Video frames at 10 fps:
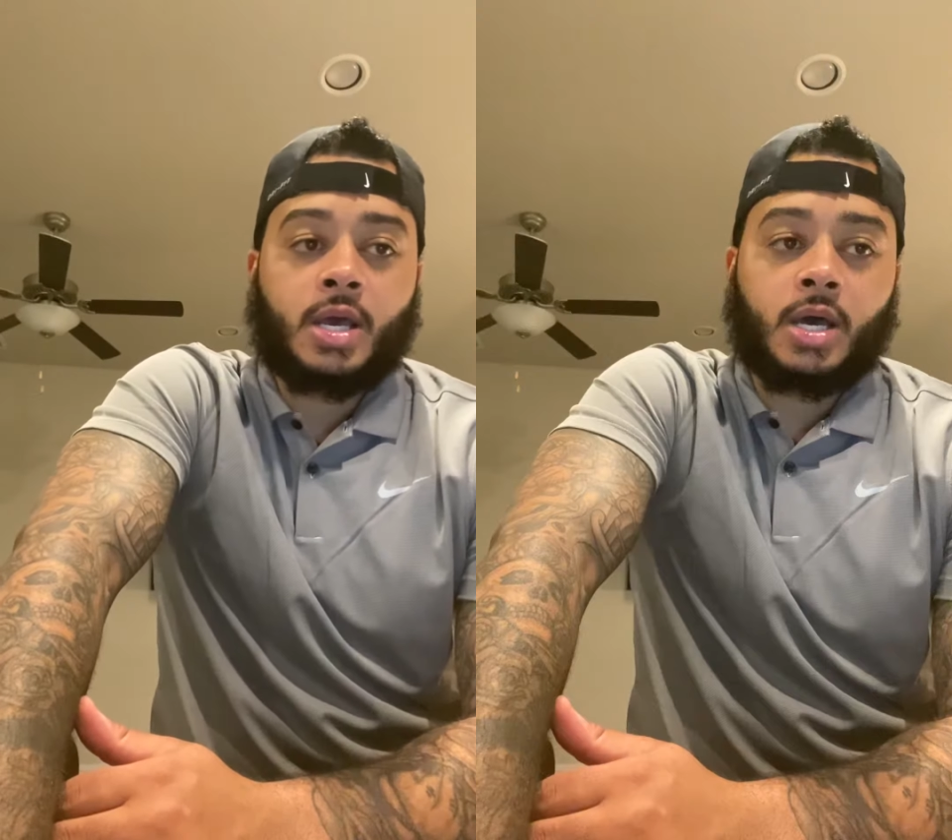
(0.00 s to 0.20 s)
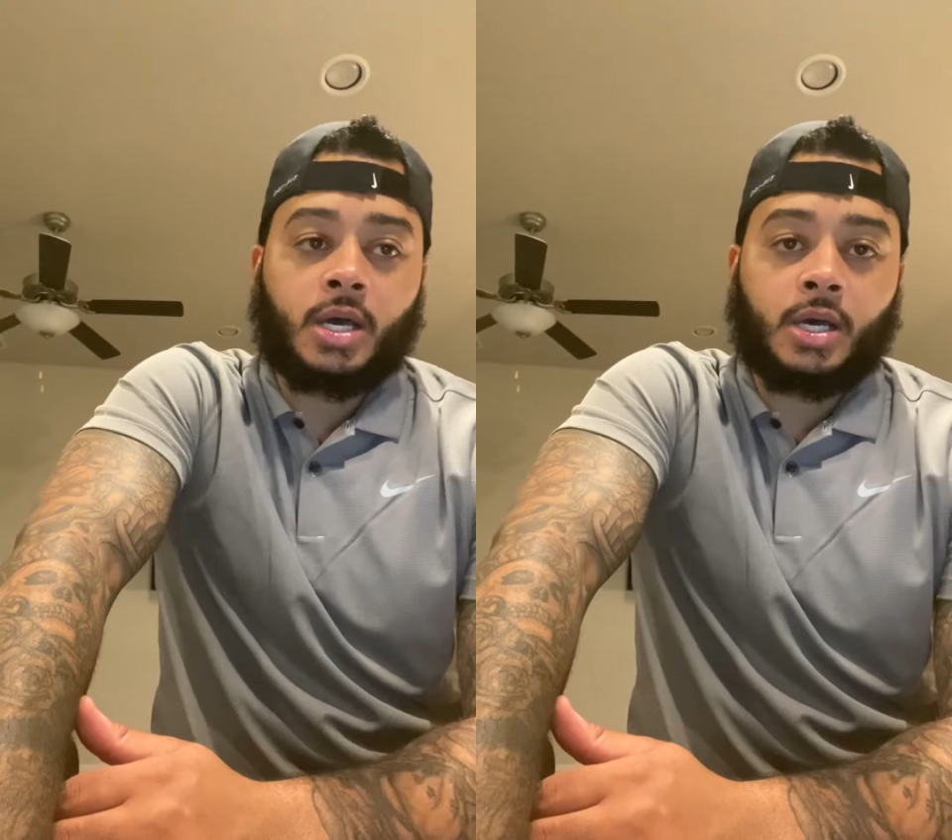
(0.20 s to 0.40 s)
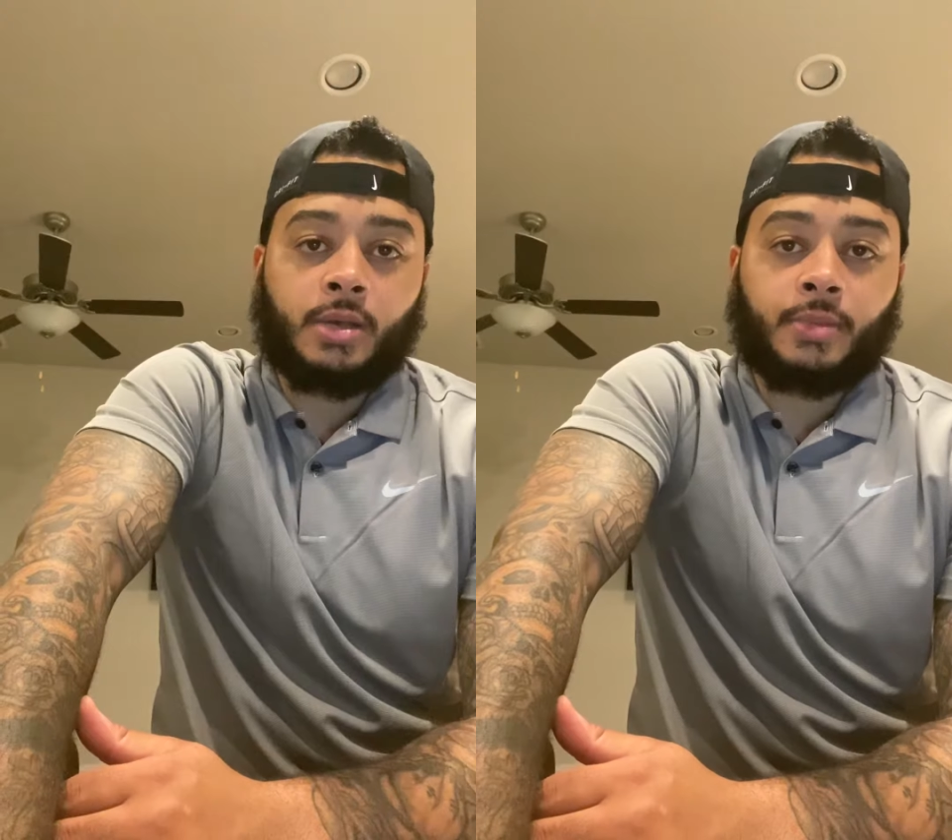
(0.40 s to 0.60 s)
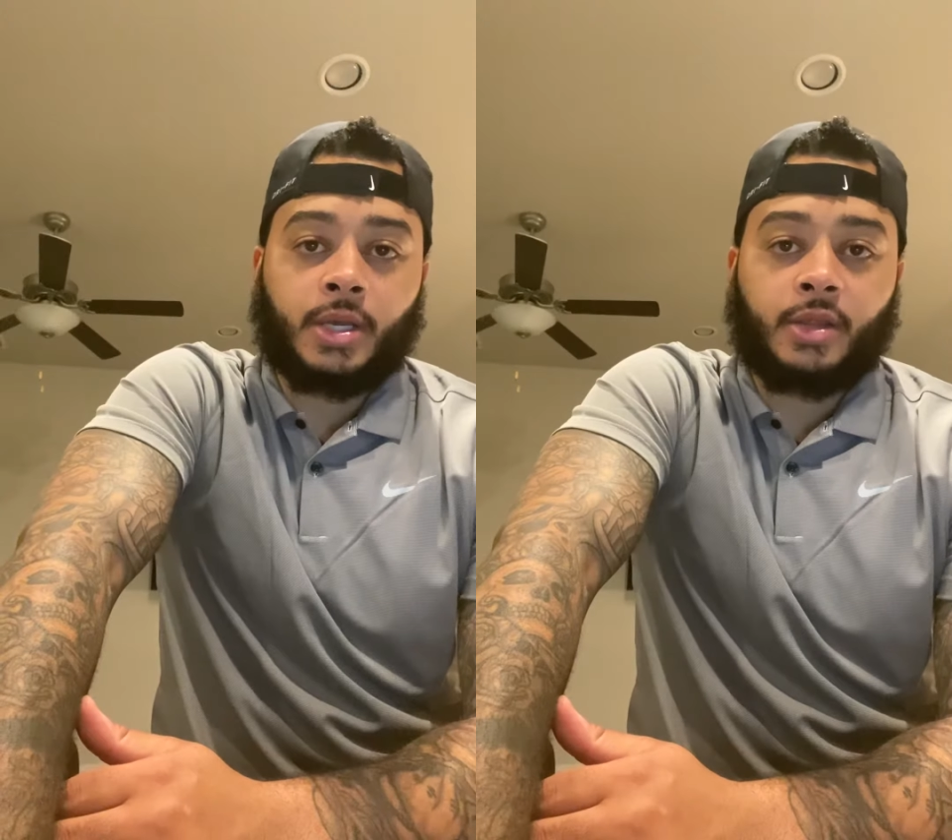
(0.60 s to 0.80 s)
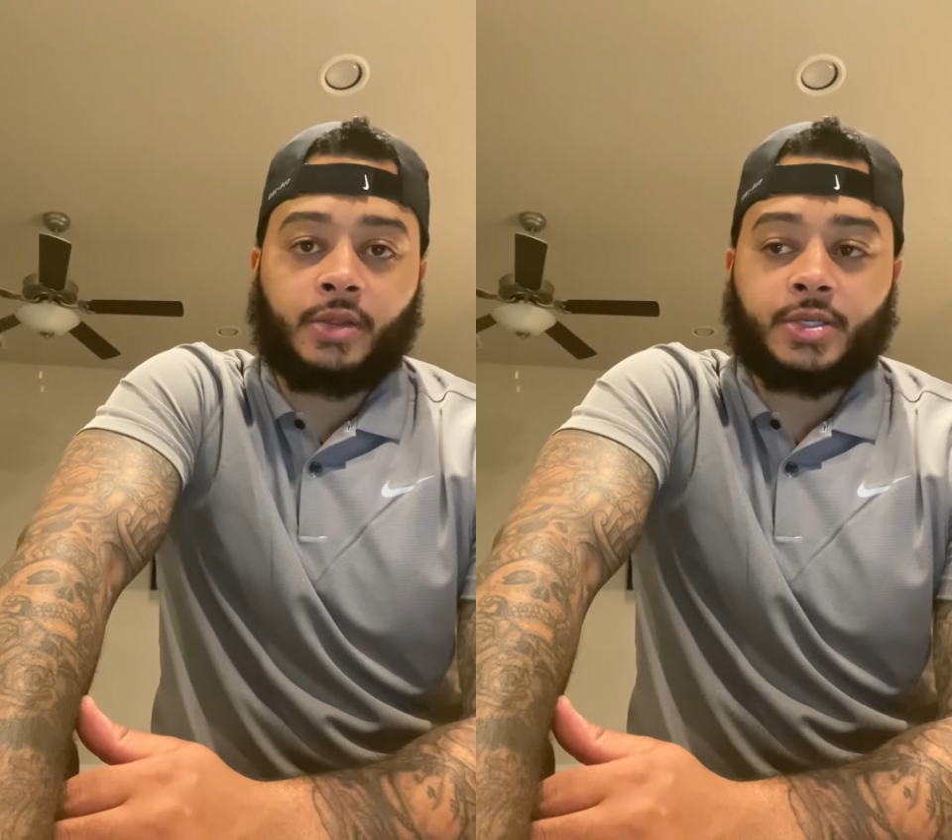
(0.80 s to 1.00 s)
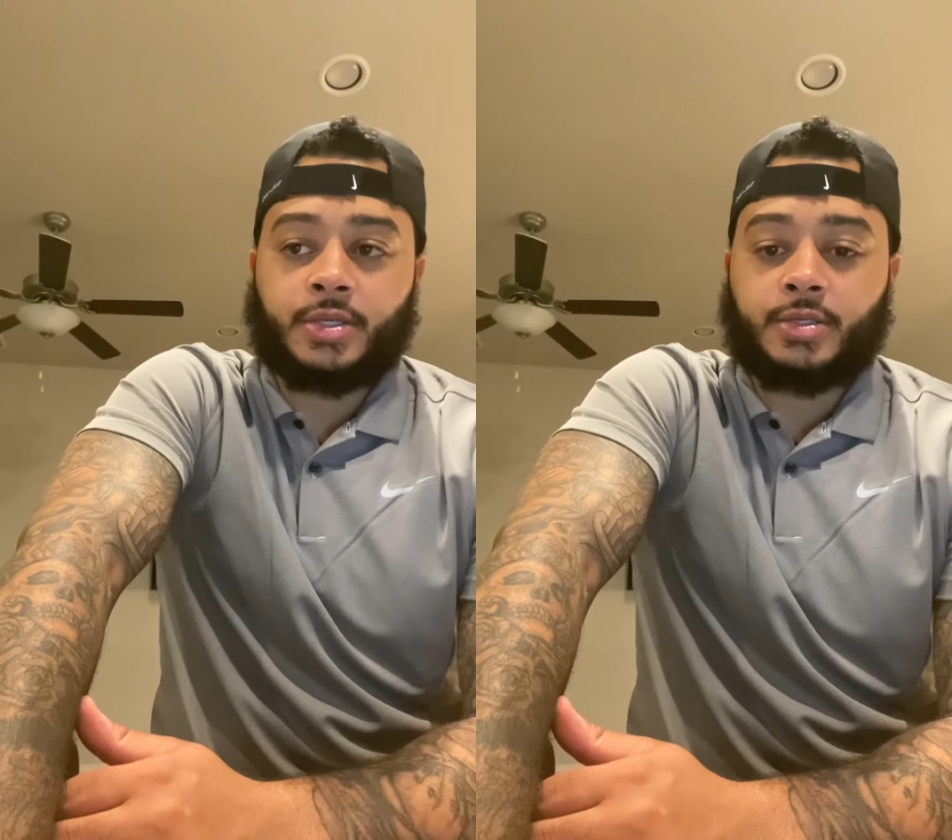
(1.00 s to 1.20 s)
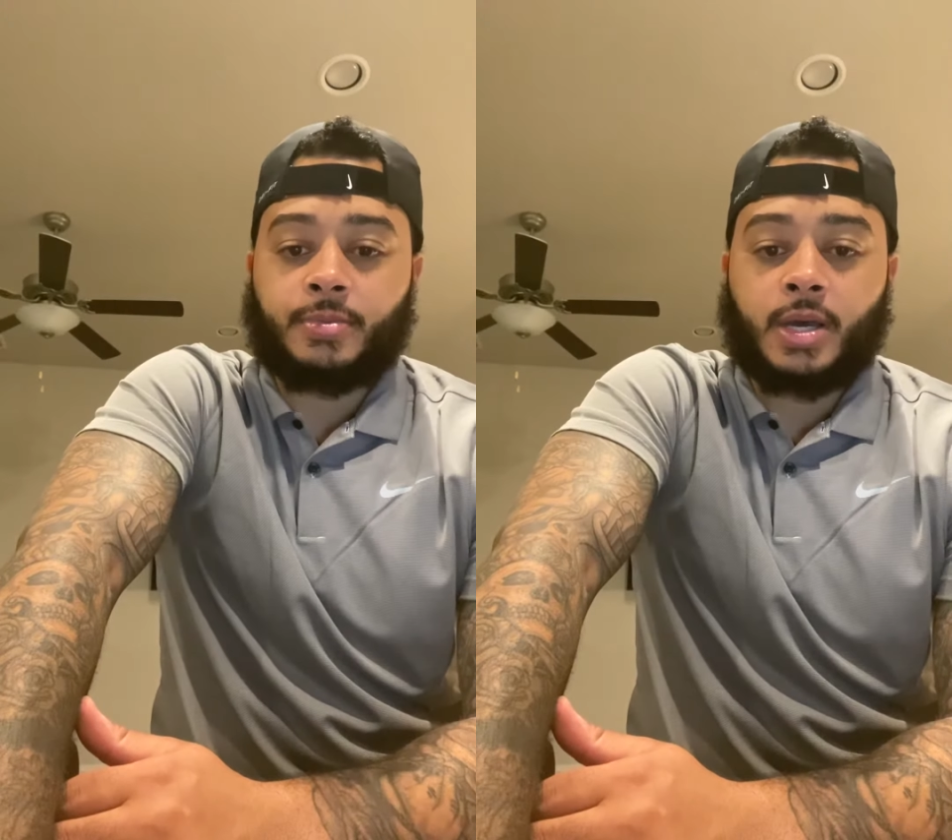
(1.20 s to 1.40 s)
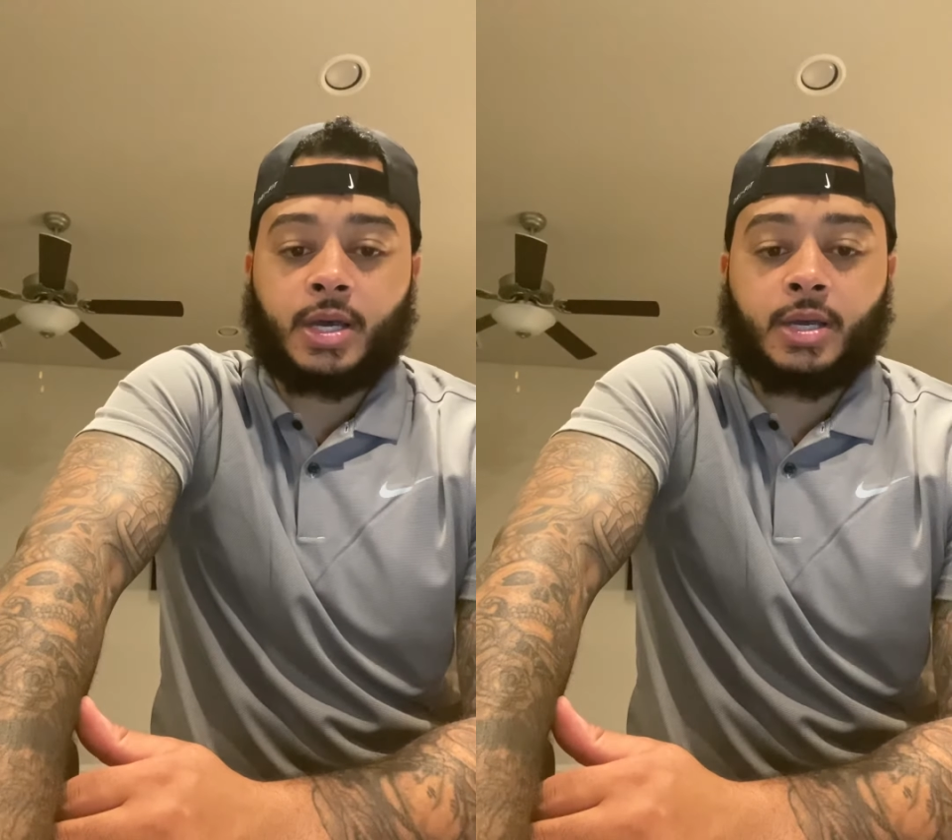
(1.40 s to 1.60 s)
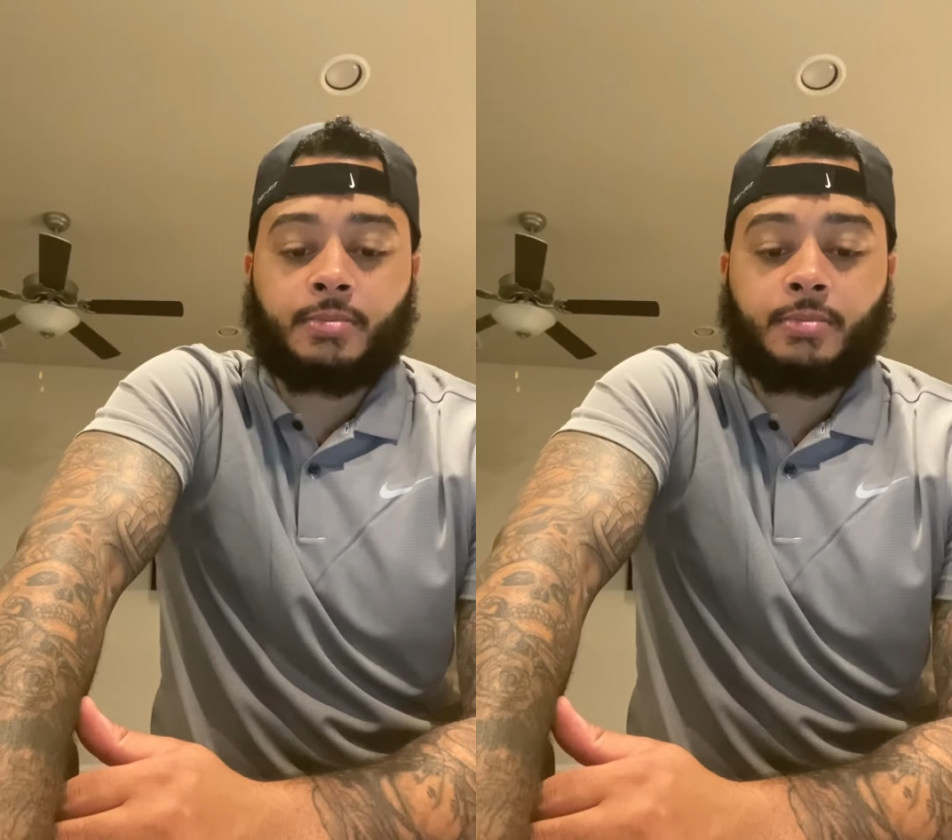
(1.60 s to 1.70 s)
Um, and this is my